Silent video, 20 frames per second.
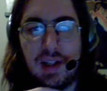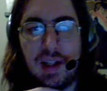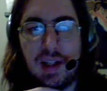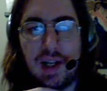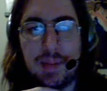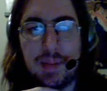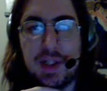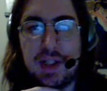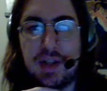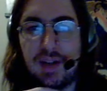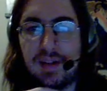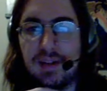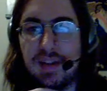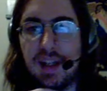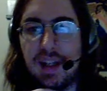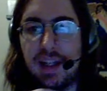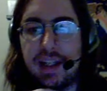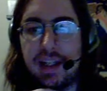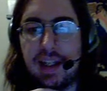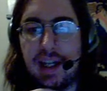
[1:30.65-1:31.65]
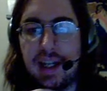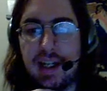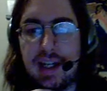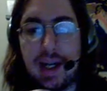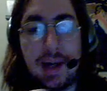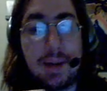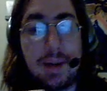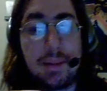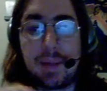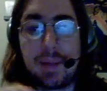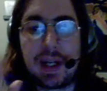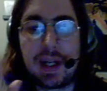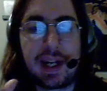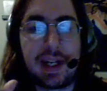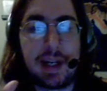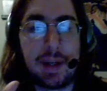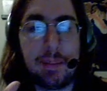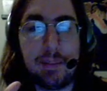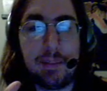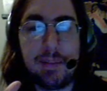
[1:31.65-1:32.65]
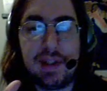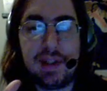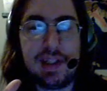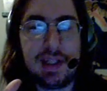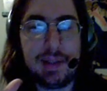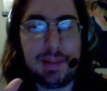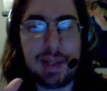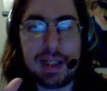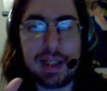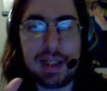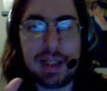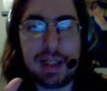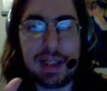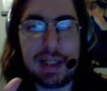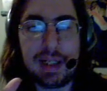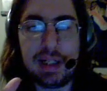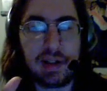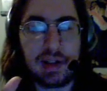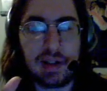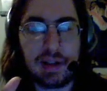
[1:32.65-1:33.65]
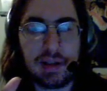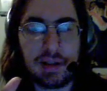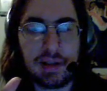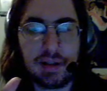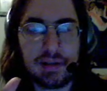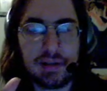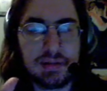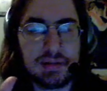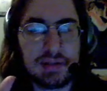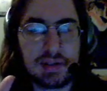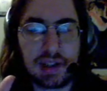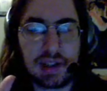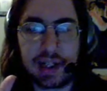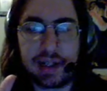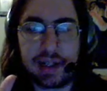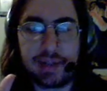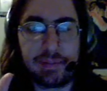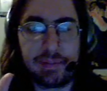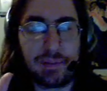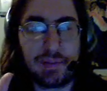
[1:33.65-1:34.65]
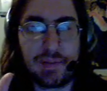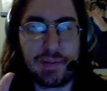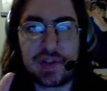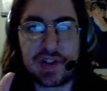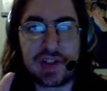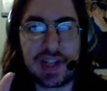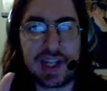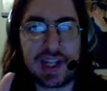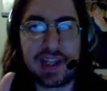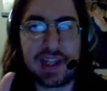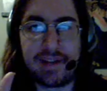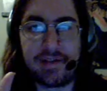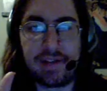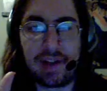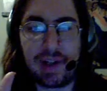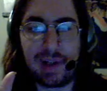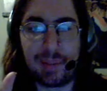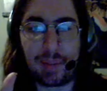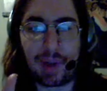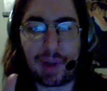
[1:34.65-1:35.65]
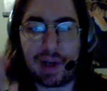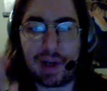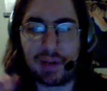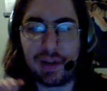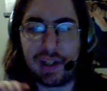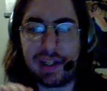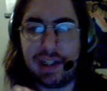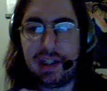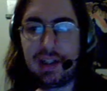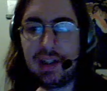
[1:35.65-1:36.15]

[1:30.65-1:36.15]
I'm a nerd like that. I am an IMDb nerd. I say that very proudly.